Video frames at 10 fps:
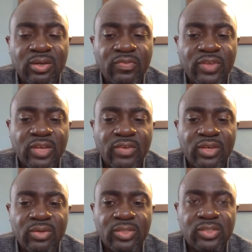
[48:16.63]
If you have
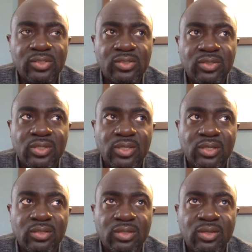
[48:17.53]
any questions, you
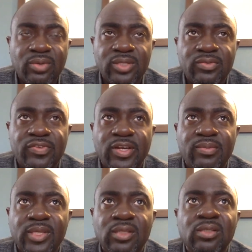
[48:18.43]
can where to find
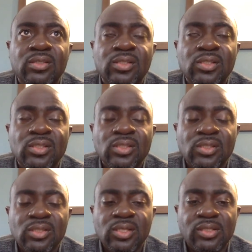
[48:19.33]
me
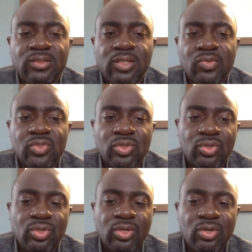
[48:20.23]
and stuff. So
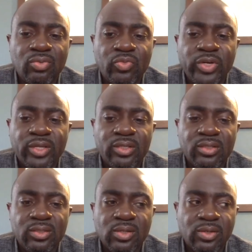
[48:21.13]
do your homework,
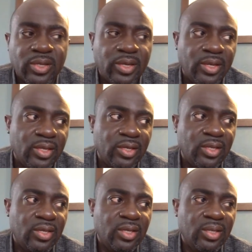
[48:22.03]
okay, and
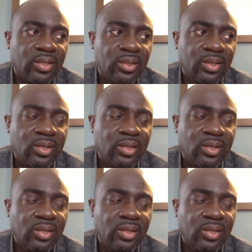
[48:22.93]
then